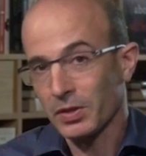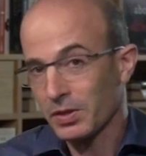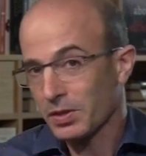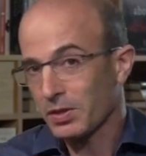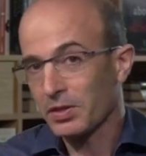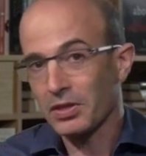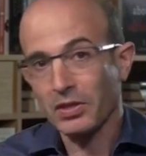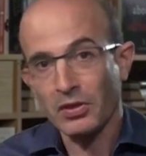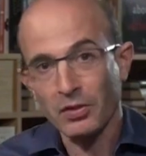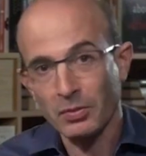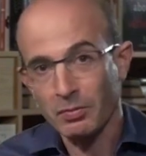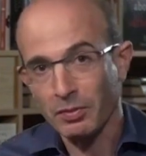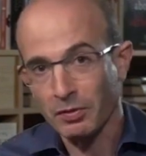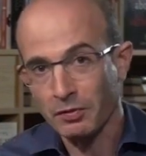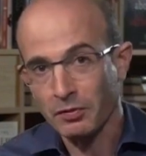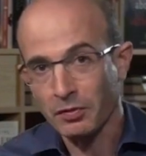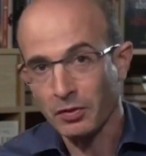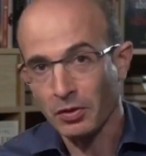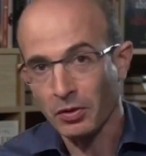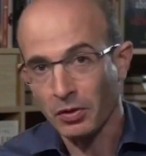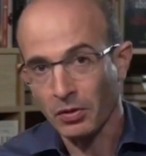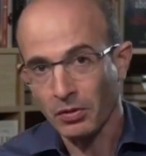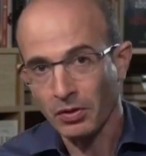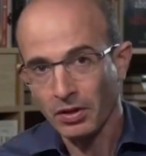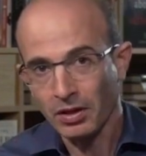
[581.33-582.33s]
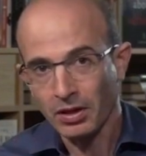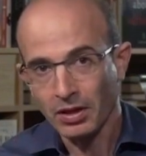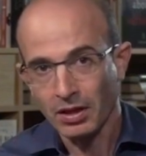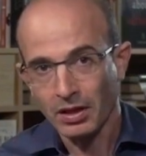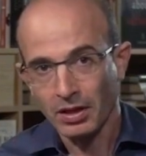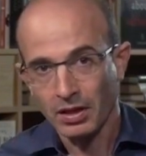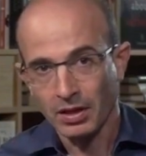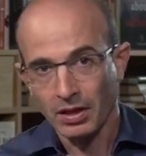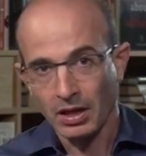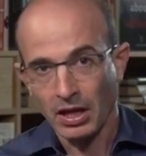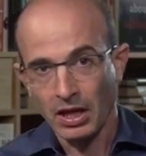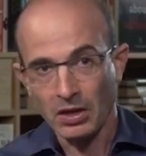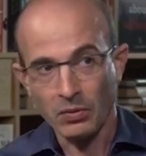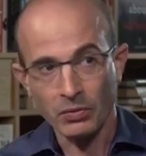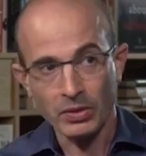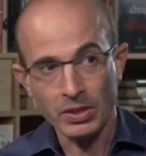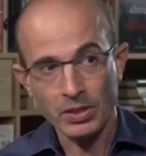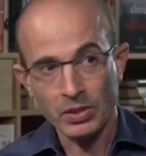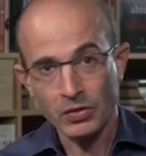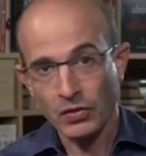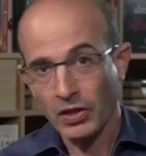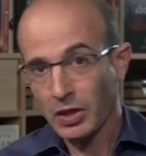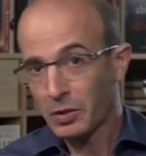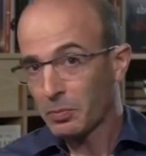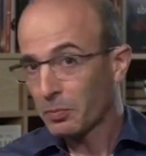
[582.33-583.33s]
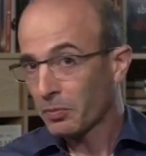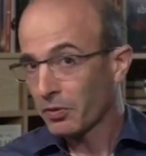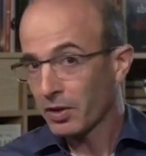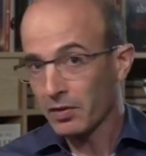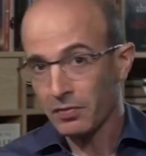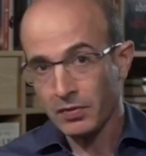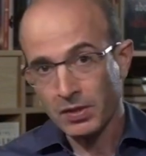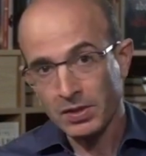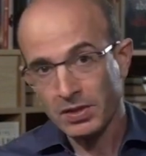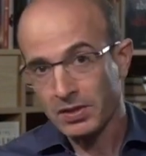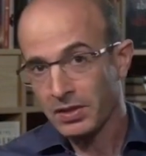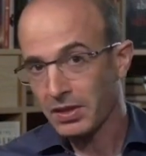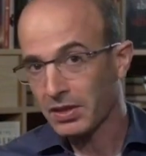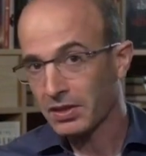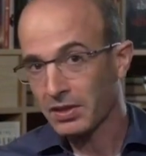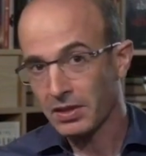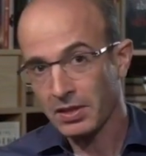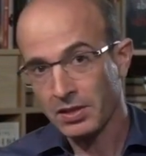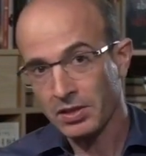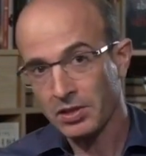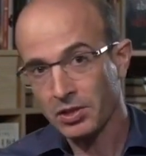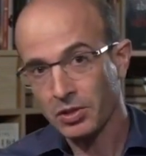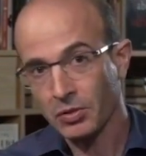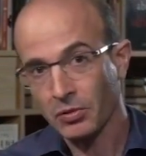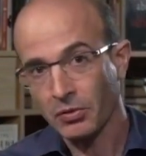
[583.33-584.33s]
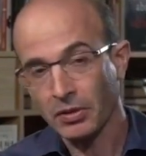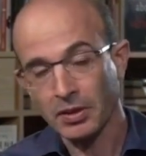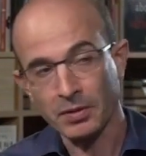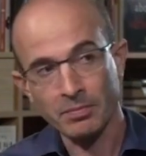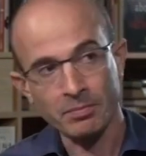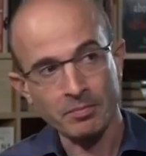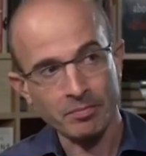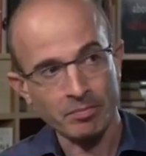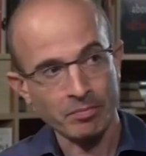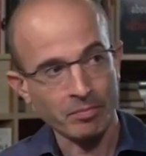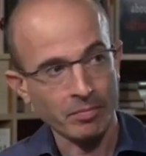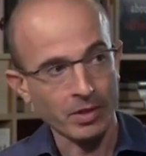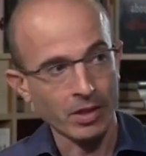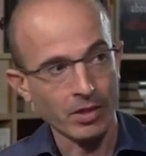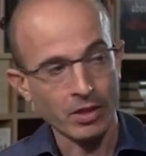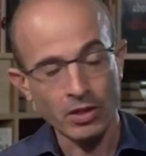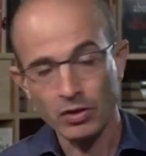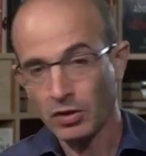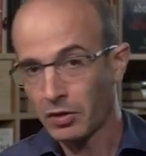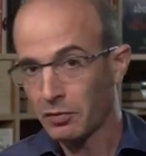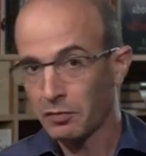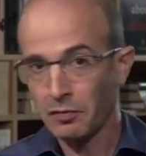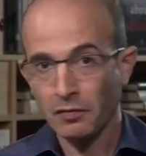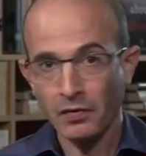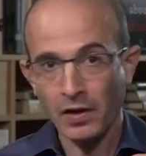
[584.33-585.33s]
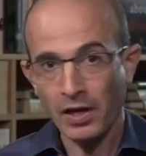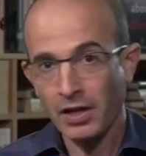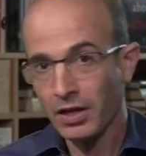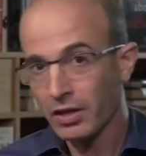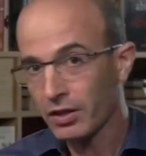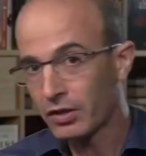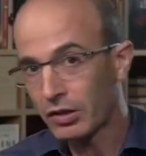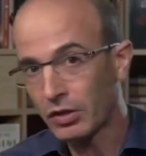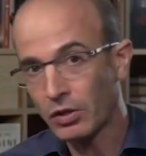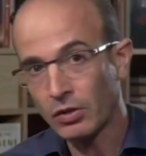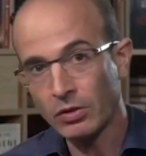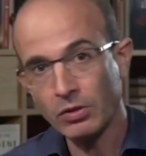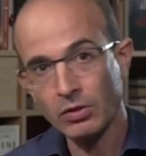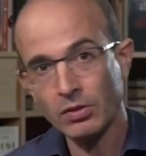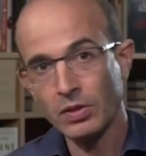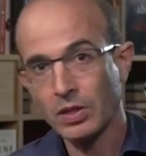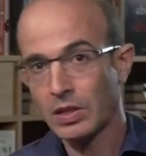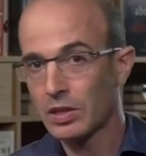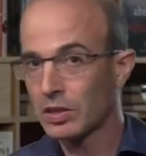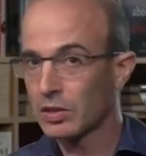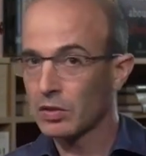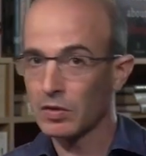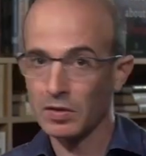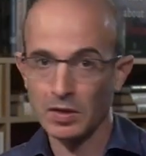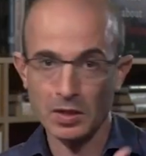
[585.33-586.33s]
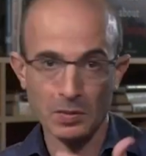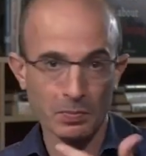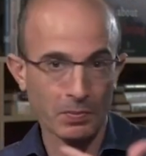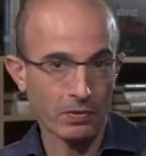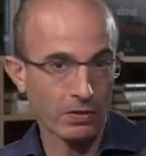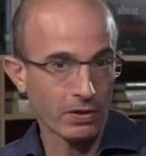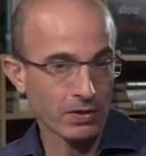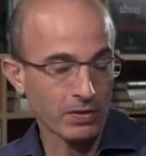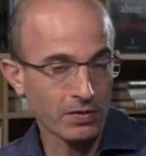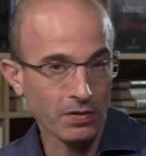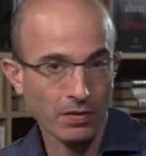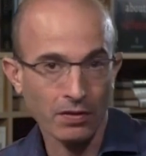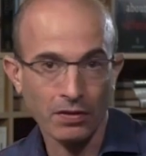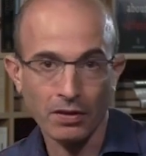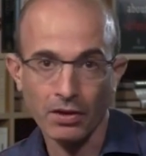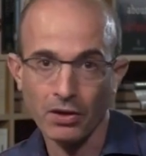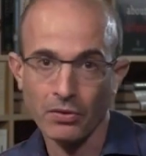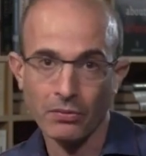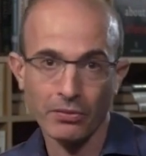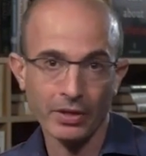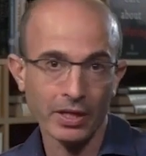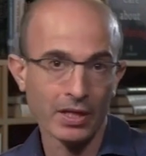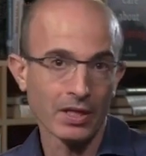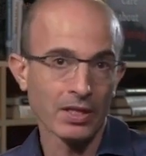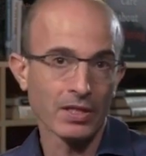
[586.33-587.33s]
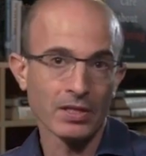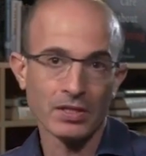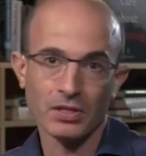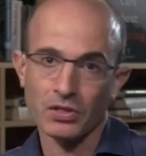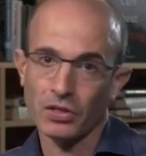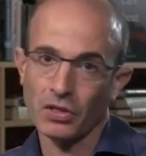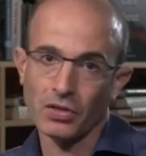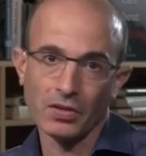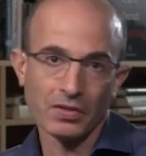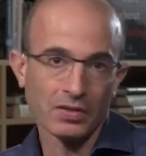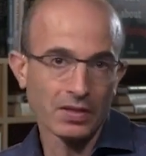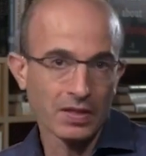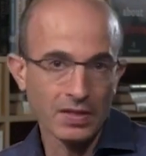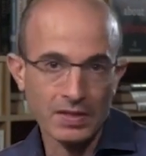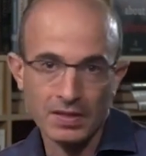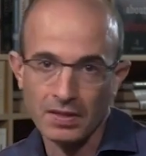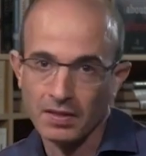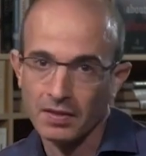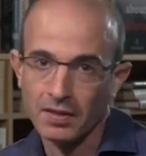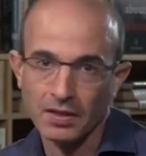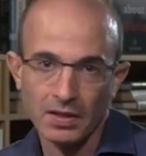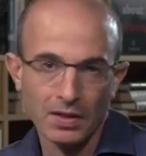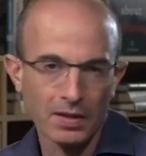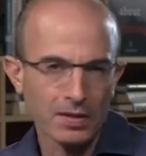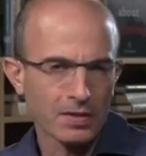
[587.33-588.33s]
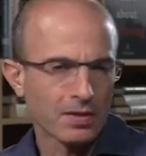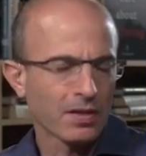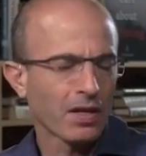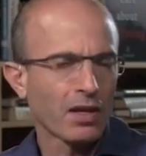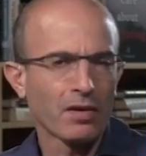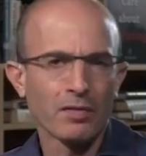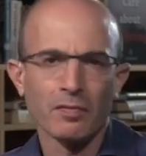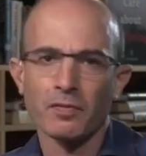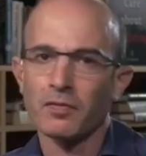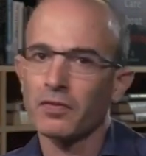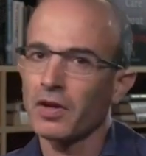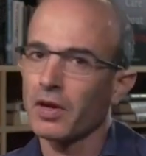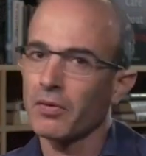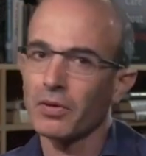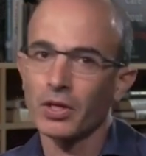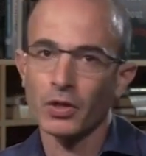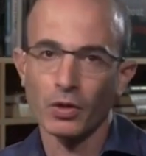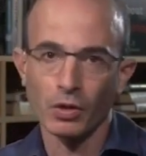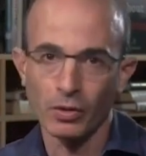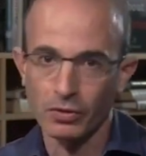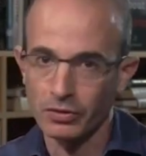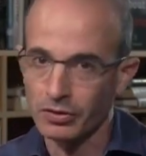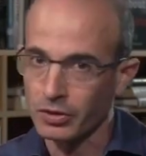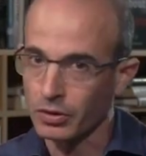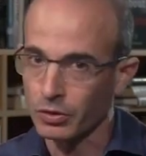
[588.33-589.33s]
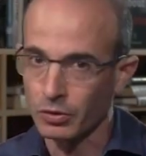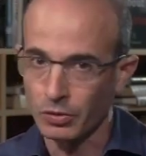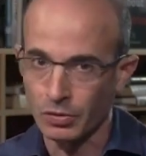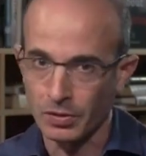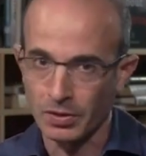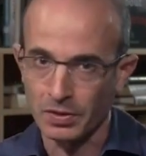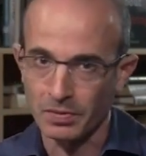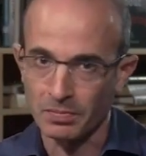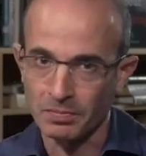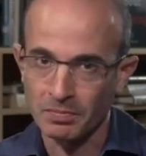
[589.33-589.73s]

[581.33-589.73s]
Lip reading: there before, and we saw it previously in history. Fake news, conspiracy theories, all these things, they are very old news.